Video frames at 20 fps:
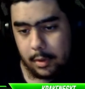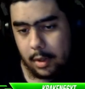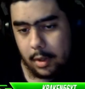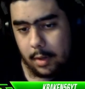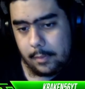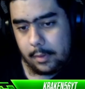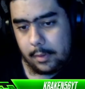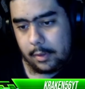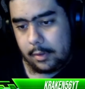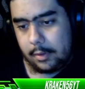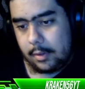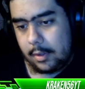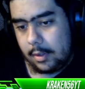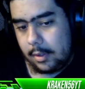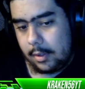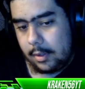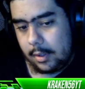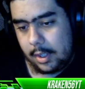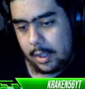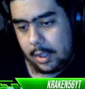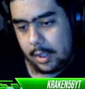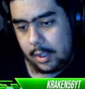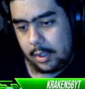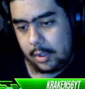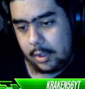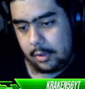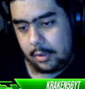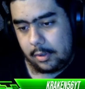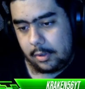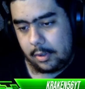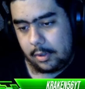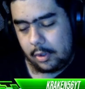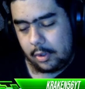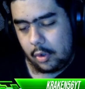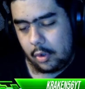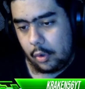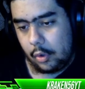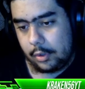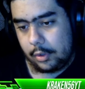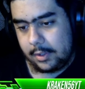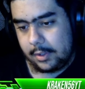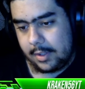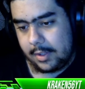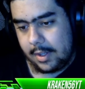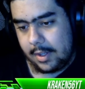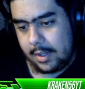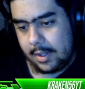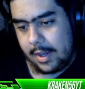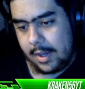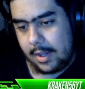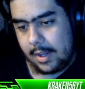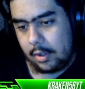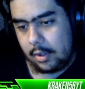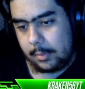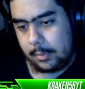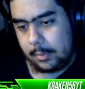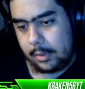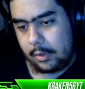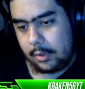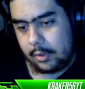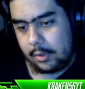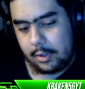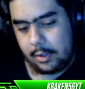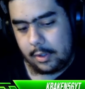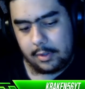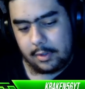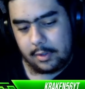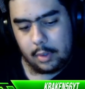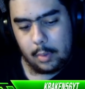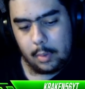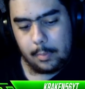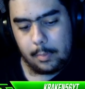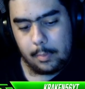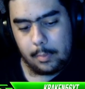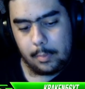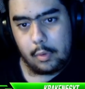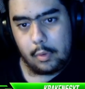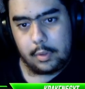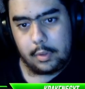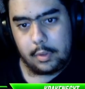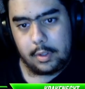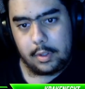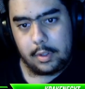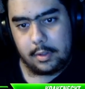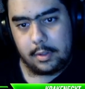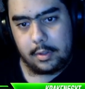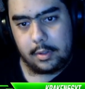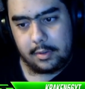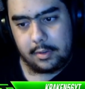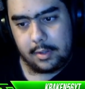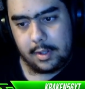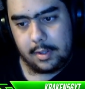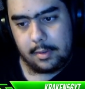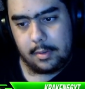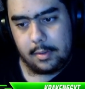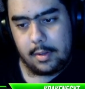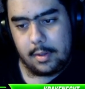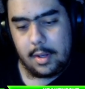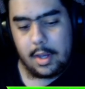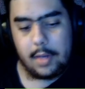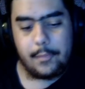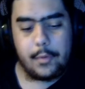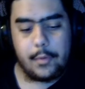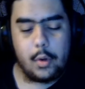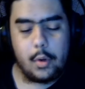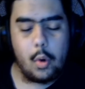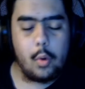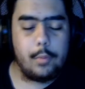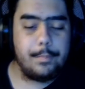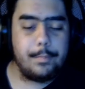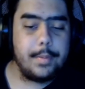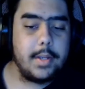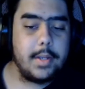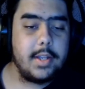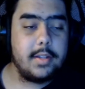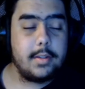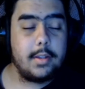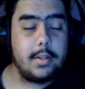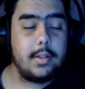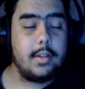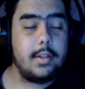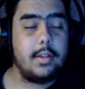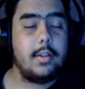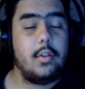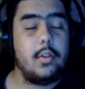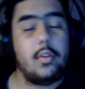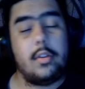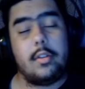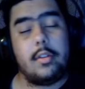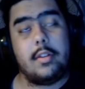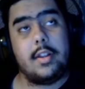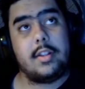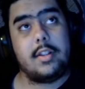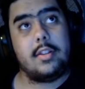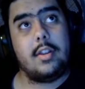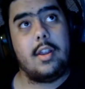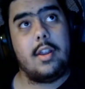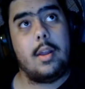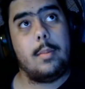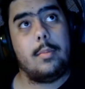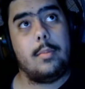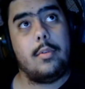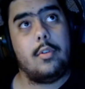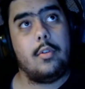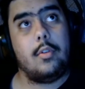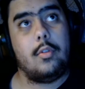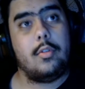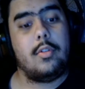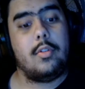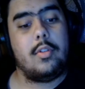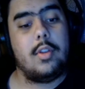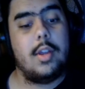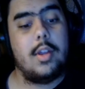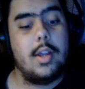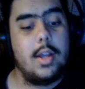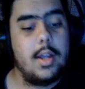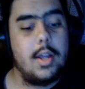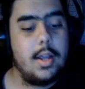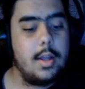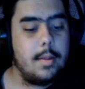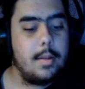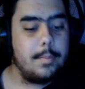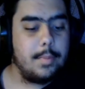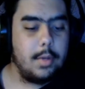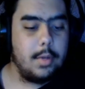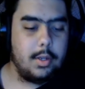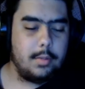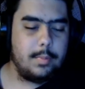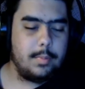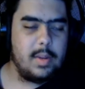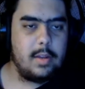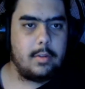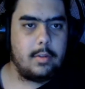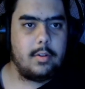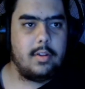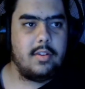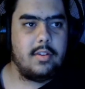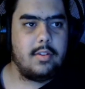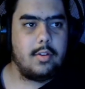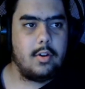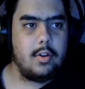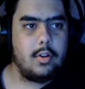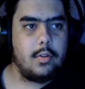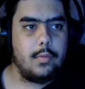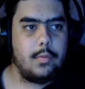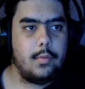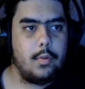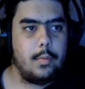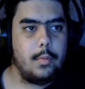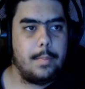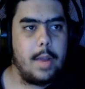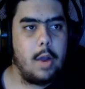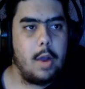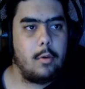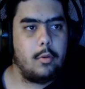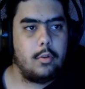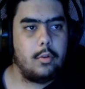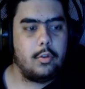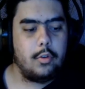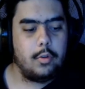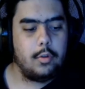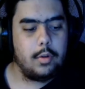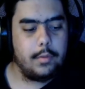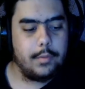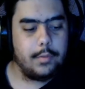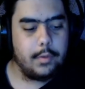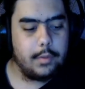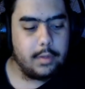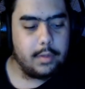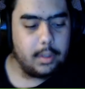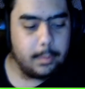obvious. The gauntlet that I had on me earlier is a little broken. It does that. And if you hold P, then you can select the suits. P is basically starts for a power suit, if you think